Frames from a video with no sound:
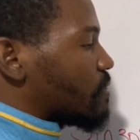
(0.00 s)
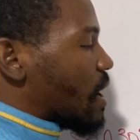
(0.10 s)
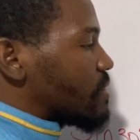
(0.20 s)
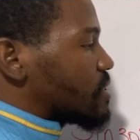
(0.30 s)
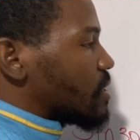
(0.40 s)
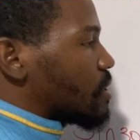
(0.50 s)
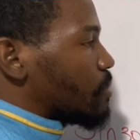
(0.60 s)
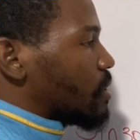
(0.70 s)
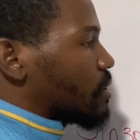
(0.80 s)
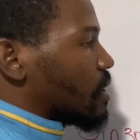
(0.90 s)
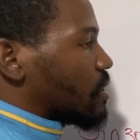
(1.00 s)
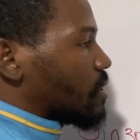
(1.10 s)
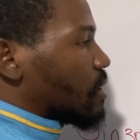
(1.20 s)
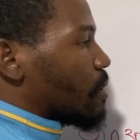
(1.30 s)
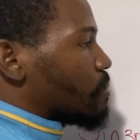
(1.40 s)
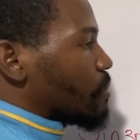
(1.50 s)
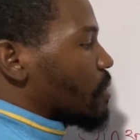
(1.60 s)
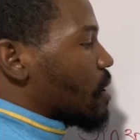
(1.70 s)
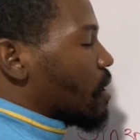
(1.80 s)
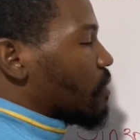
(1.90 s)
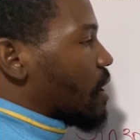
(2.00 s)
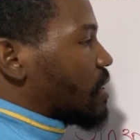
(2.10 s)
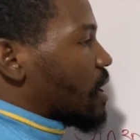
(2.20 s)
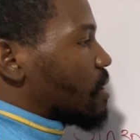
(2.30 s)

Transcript: 5 centimeters at the top, right?